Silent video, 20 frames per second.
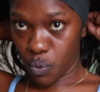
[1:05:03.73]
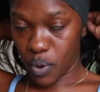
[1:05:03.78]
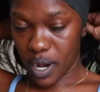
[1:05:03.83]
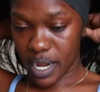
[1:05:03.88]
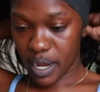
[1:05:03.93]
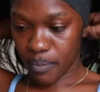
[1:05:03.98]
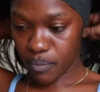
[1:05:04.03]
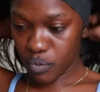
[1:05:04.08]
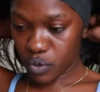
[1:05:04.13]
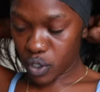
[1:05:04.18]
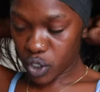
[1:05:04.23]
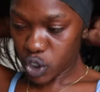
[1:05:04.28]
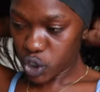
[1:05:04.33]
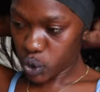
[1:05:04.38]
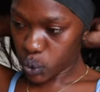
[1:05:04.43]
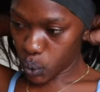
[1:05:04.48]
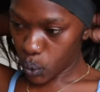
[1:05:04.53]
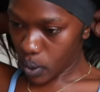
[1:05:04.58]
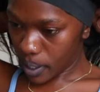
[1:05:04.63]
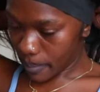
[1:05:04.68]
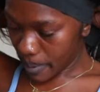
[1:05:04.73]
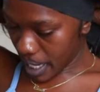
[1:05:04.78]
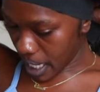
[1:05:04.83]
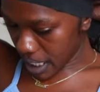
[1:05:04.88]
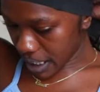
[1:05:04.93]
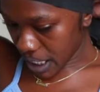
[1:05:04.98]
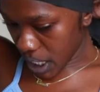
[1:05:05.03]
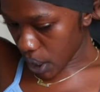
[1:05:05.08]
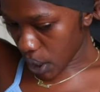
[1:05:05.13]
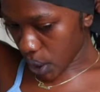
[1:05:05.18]
What I'm not sure
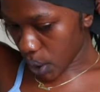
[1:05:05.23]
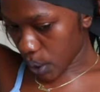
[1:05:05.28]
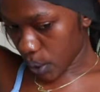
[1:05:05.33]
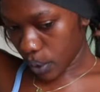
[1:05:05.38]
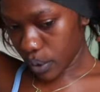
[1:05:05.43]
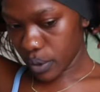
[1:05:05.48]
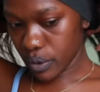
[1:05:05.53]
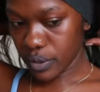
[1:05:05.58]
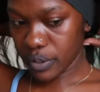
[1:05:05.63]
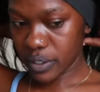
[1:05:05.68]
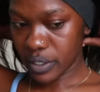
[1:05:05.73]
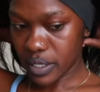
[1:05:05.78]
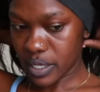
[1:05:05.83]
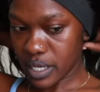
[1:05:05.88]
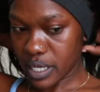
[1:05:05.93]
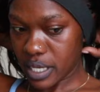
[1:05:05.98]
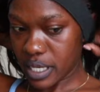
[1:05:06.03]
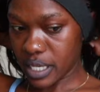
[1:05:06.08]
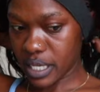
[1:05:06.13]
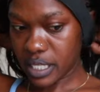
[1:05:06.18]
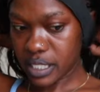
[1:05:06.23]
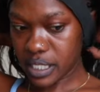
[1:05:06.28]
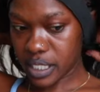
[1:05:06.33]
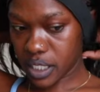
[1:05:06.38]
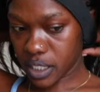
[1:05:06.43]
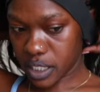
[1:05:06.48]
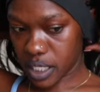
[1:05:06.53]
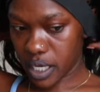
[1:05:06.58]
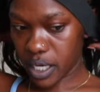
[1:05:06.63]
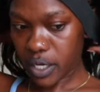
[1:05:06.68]
about there is
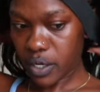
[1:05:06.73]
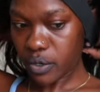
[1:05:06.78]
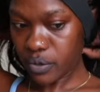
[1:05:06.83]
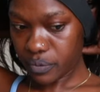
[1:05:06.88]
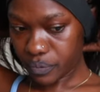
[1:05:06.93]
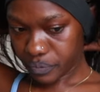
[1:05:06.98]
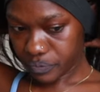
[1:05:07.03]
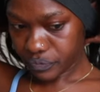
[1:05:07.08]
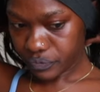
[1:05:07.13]
this hair.